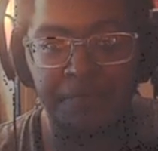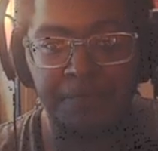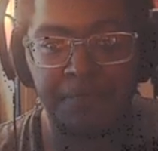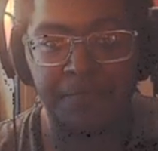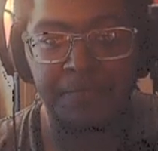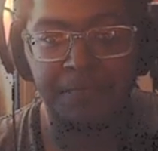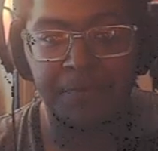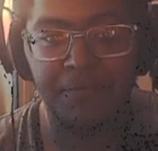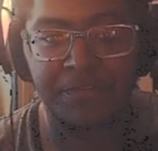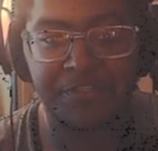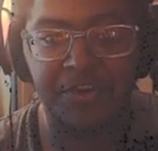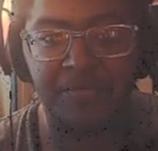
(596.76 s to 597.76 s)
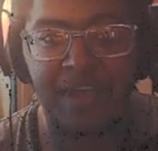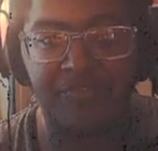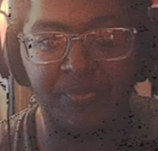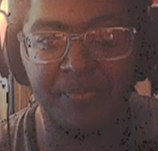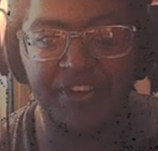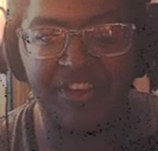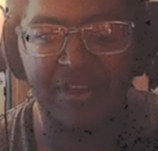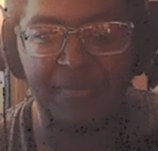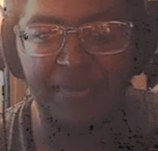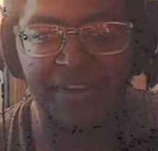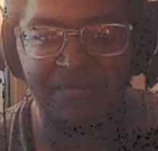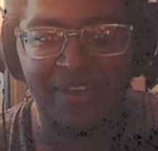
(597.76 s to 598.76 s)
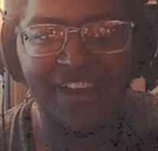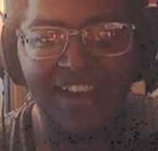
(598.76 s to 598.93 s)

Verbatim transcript: Nope, there's no bathroom in here, but...